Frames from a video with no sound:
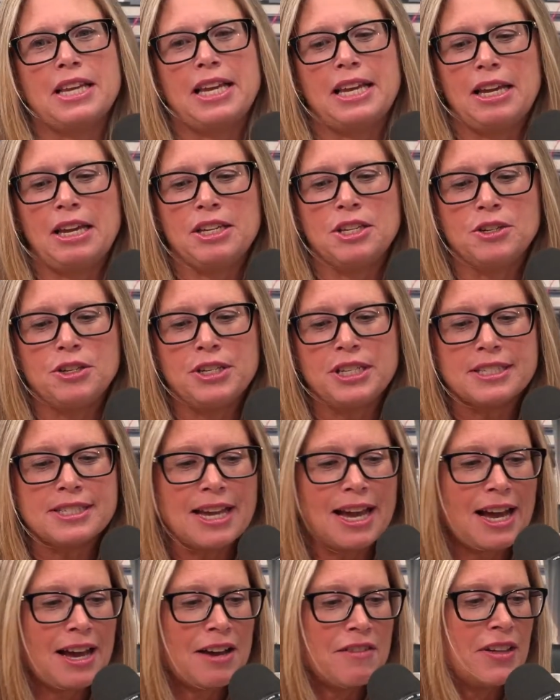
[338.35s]
you need to
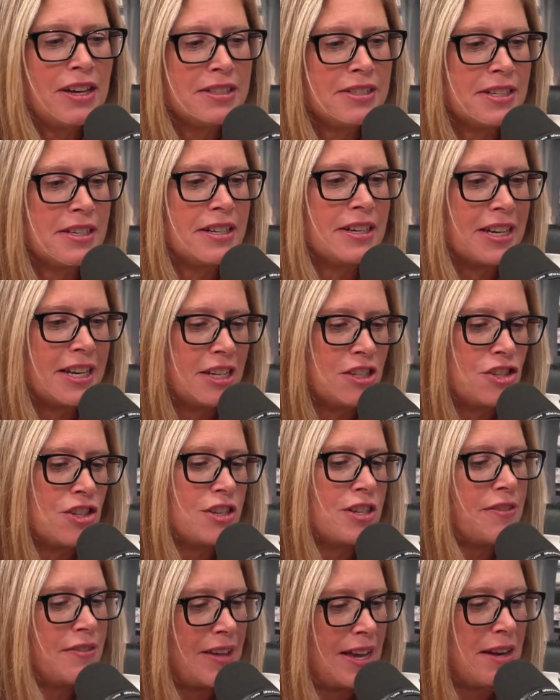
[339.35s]
have that dedication
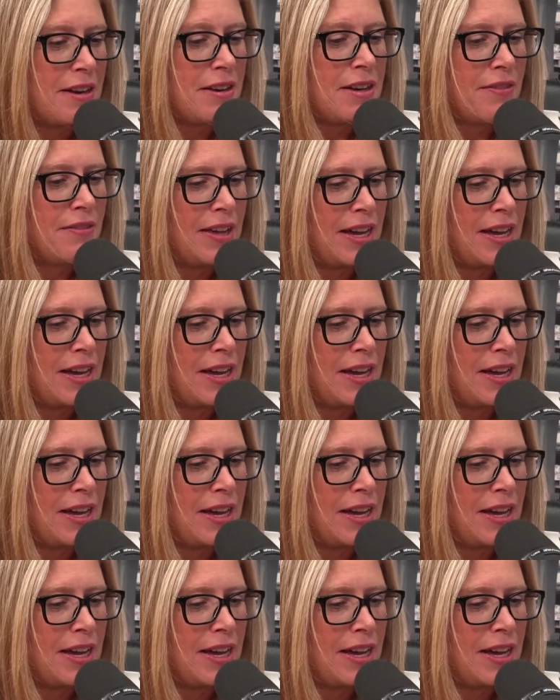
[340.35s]
and that